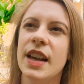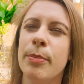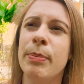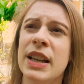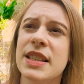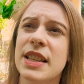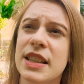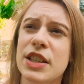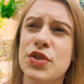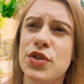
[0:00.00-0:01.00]
But
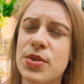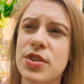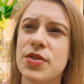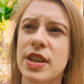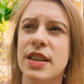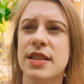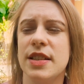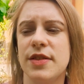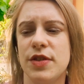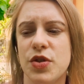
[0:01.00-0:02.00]
there's no such thing as
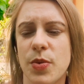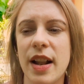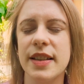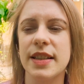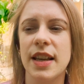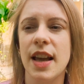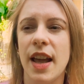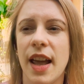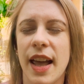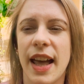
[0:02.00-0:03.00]
individuality.
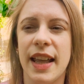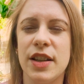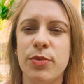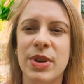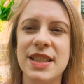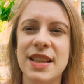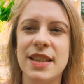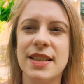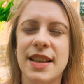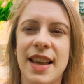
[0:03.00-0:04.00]
And you must
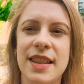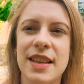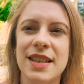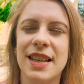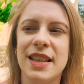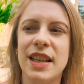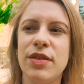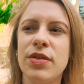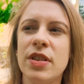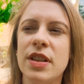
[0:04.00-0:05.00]
understand this, and
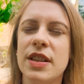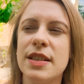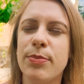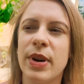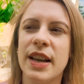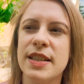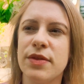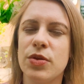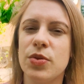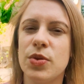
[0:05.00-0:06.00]
even this applies
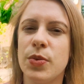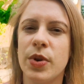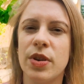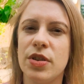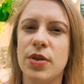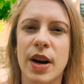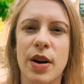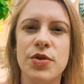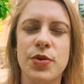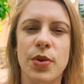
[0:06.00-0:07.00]
even to the world
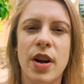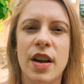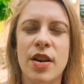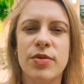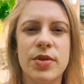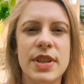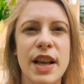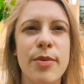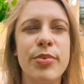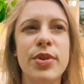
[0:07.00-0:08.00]
around you. For
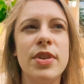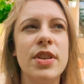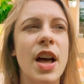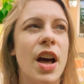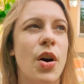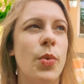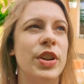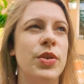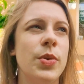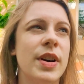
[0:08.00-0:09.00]
example,
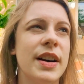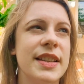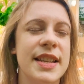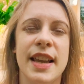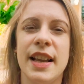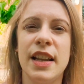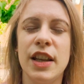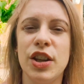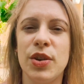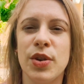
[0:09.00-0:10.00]
what you are exhaling,
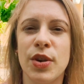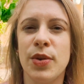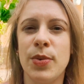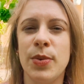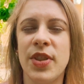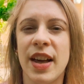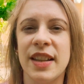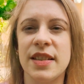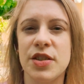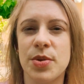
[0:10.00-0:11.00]
that
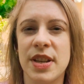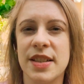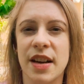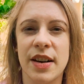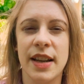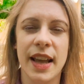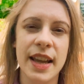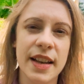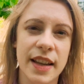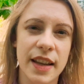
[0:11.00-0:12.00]
the trees are
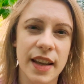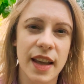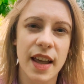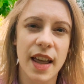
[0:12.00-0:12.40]
inhaling.